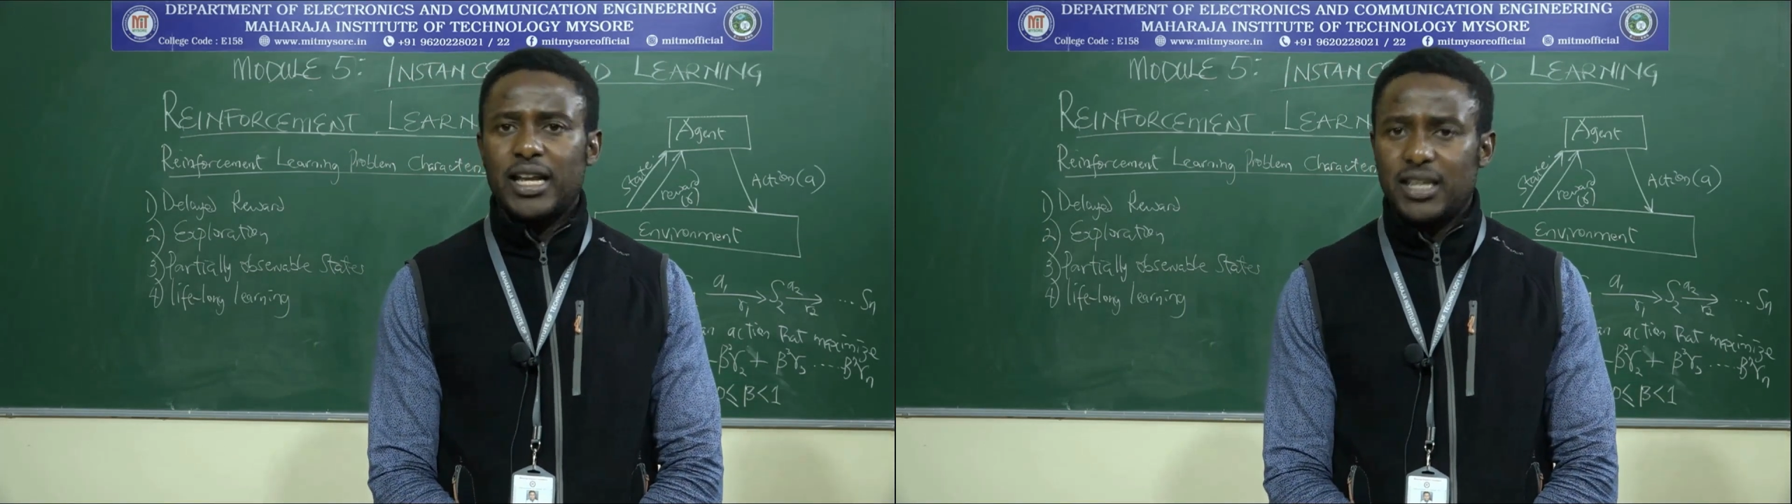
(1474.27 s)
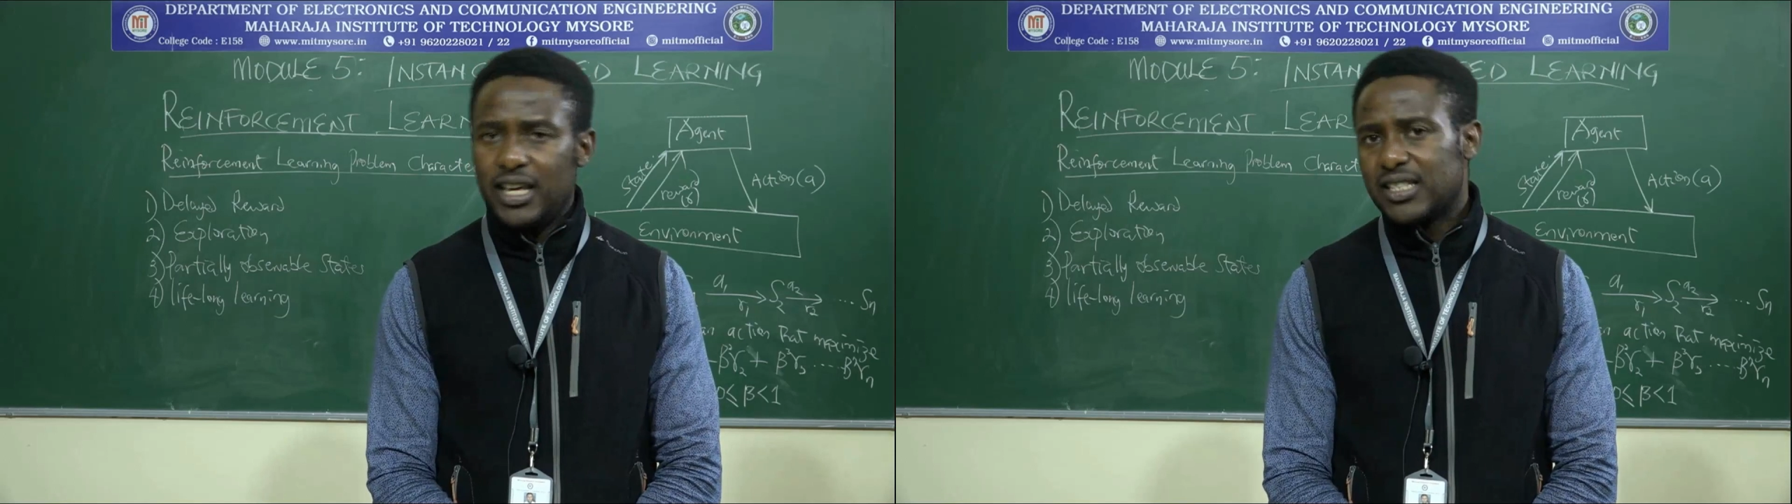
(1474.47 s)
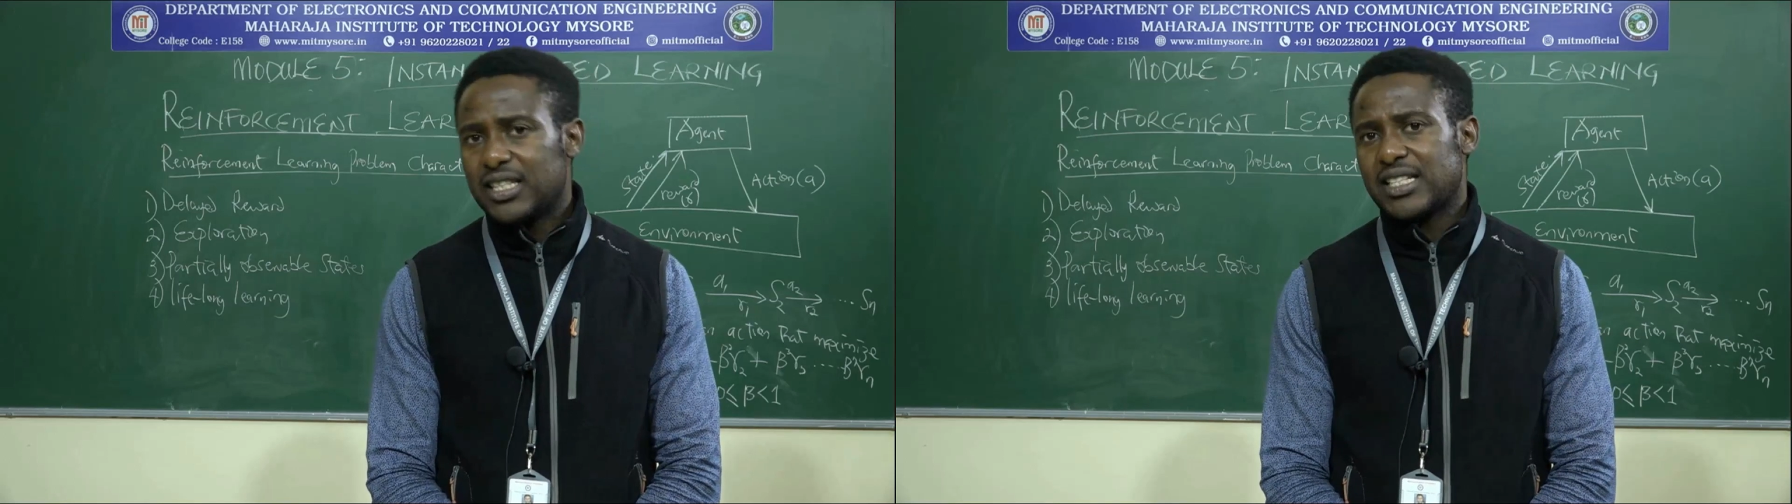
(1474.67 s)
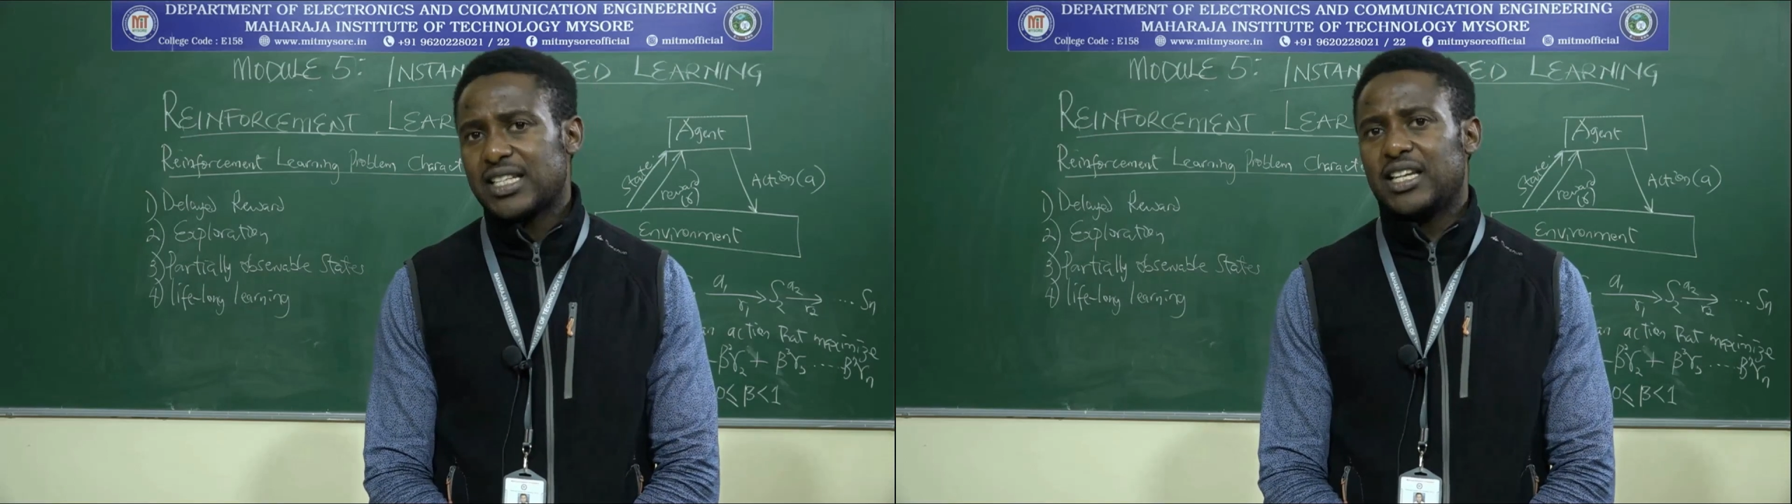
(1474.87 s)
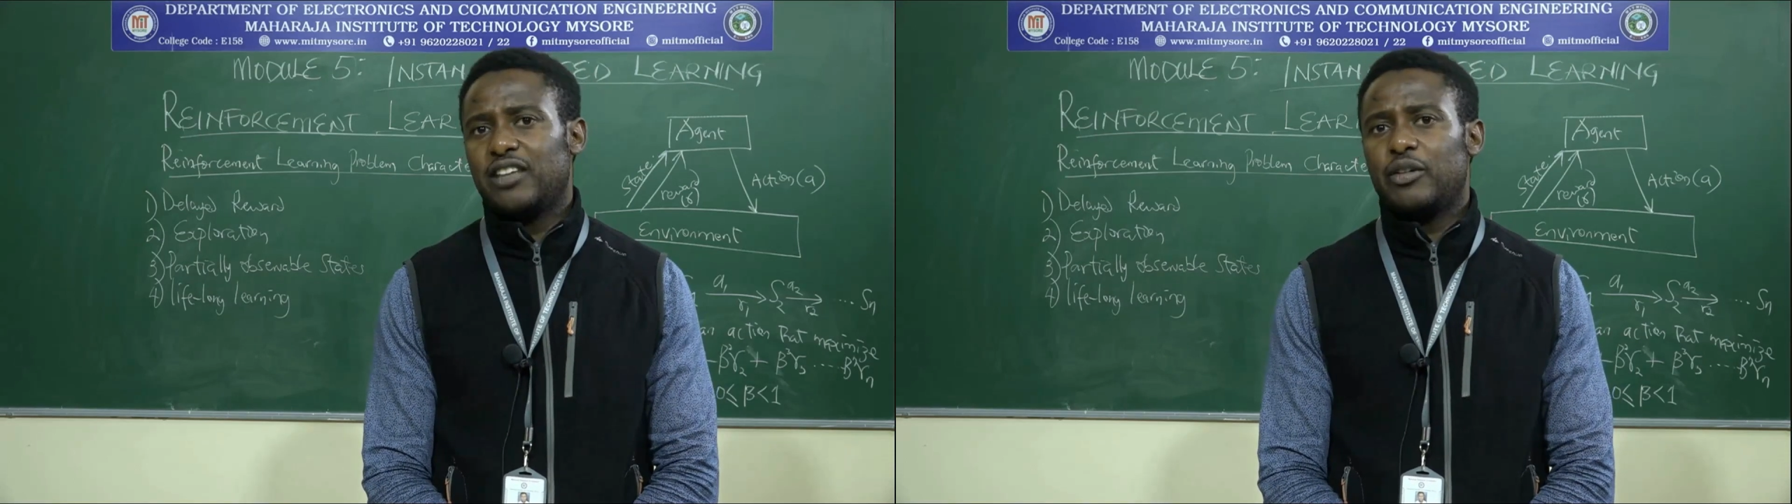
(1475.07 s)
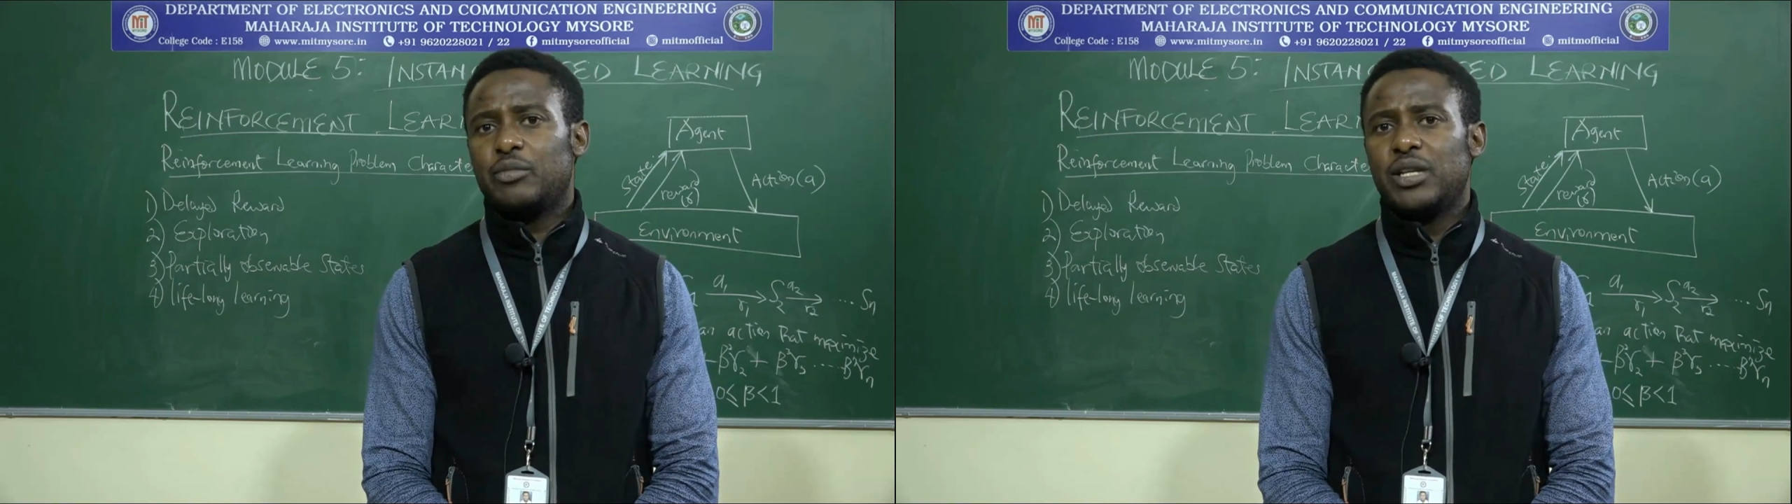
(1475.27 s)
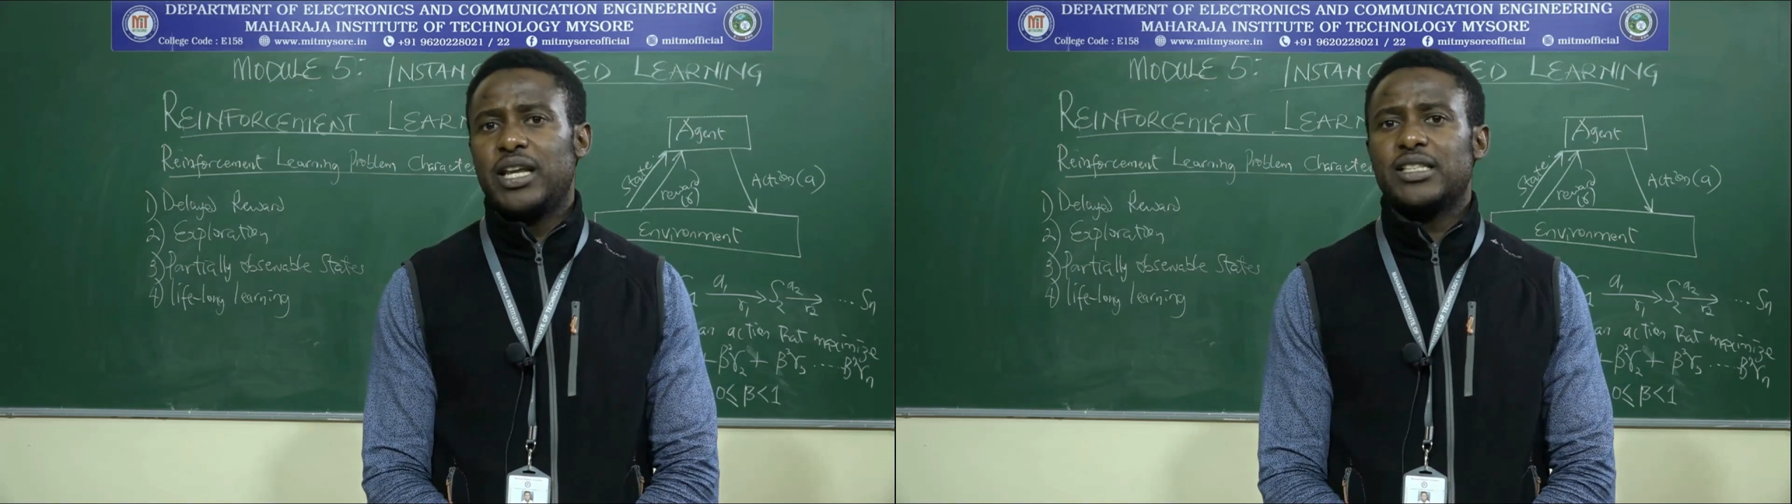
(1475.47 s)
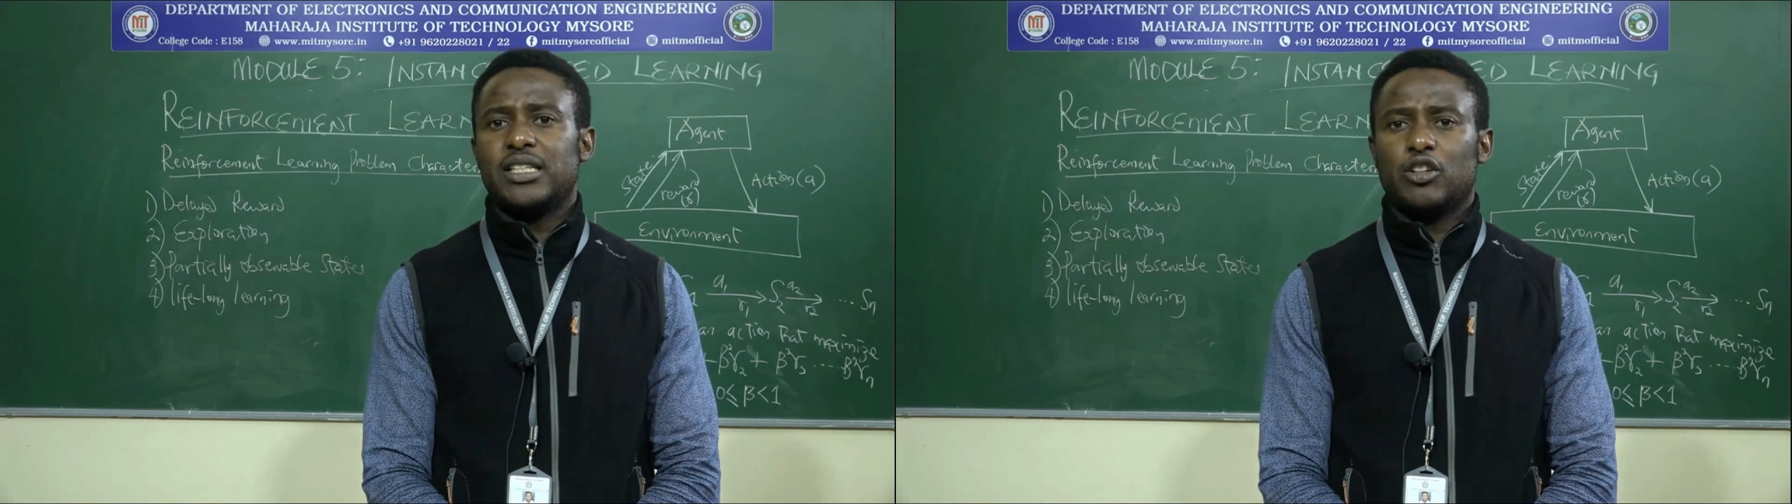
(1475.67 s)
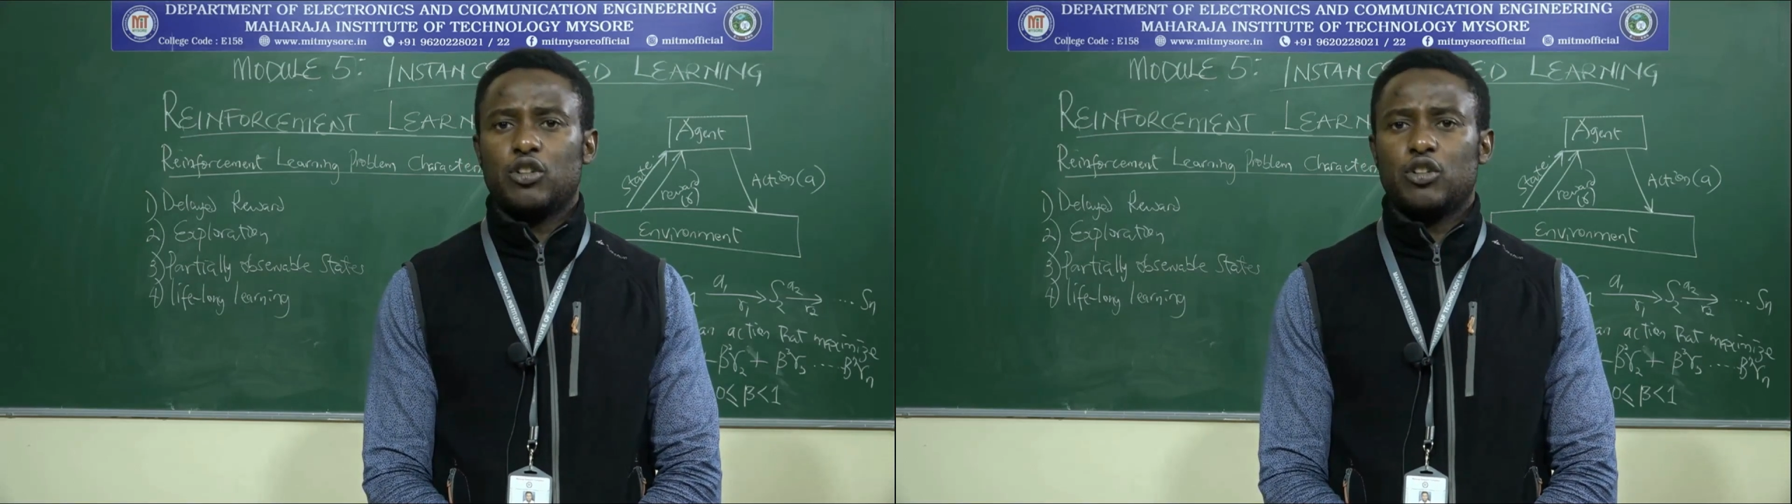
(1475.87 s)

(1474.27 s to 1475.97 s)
and these tasks can never be learned